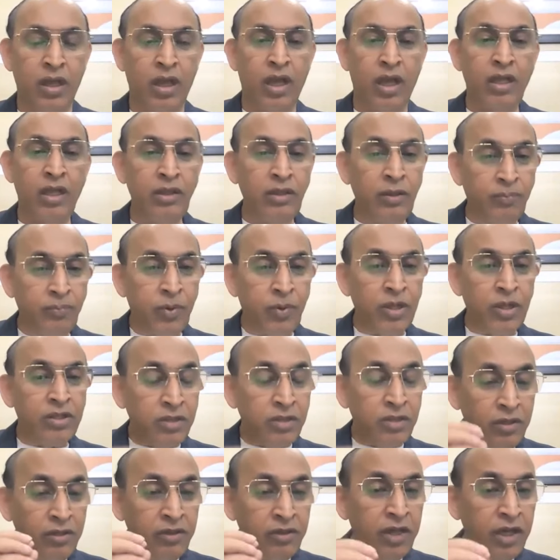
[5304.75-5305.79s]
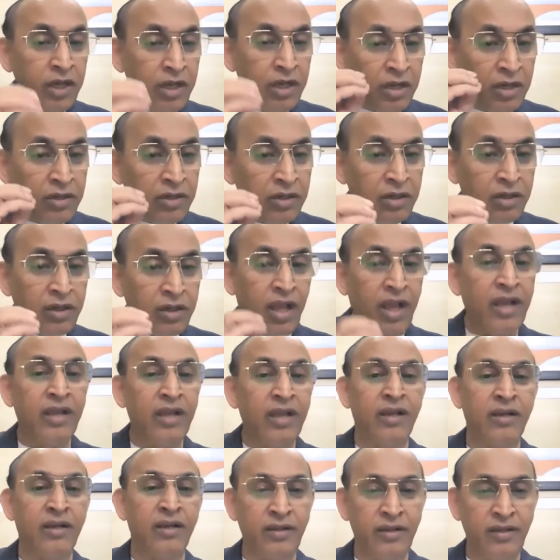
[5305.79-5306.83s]
and the person didn't
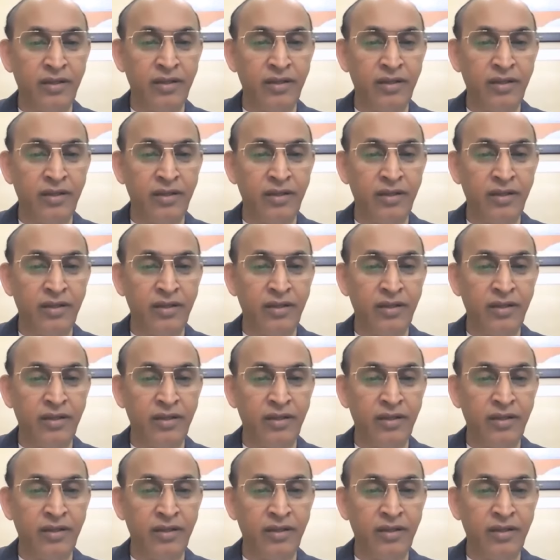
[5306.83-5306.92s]
cry,